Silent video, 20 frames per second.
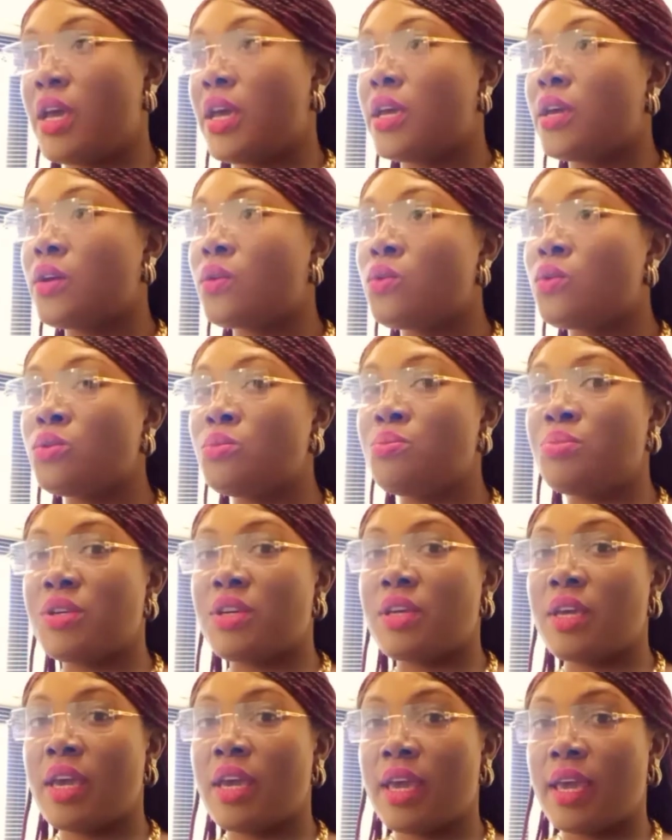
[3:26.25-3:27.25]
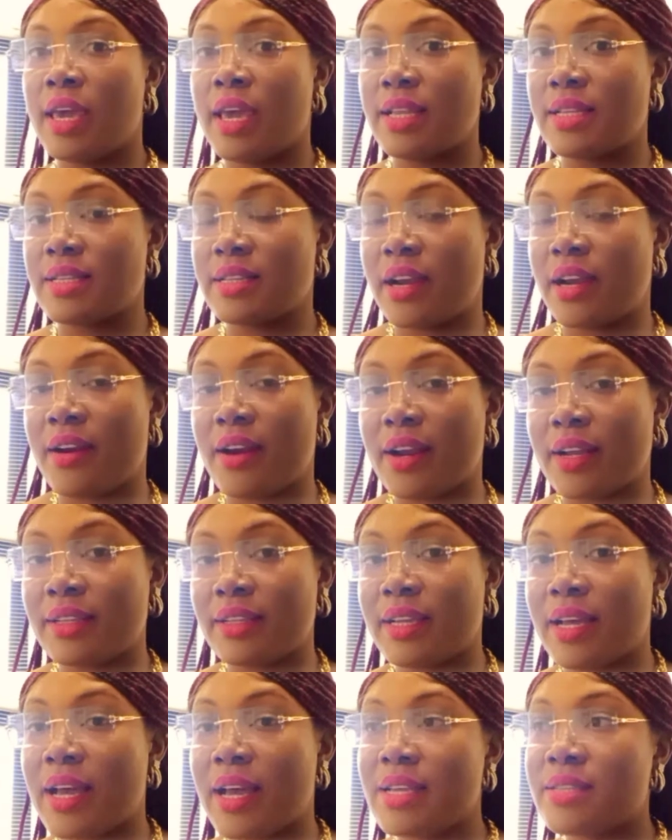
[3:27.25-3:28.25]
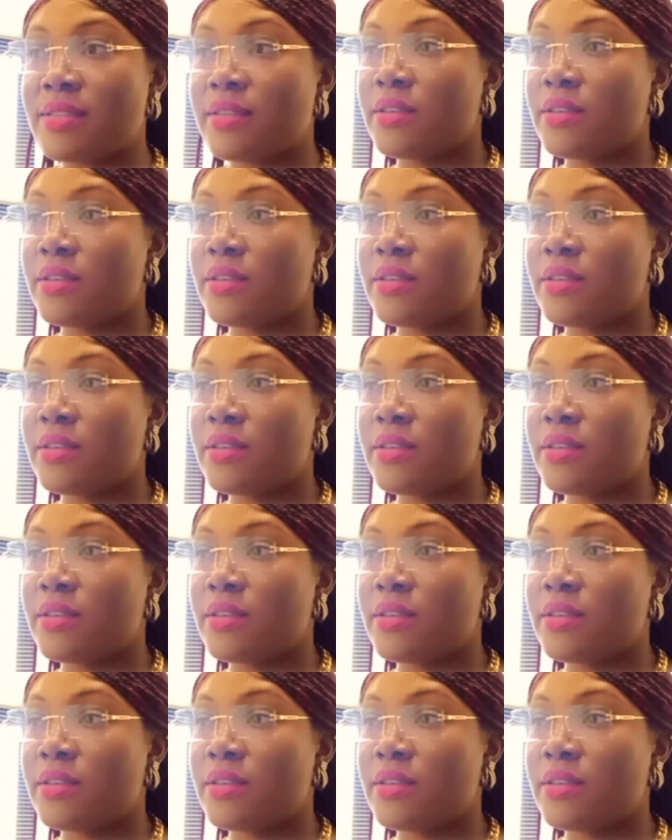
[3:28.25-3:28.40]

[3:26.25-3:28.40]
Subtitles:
It could be 8 characters,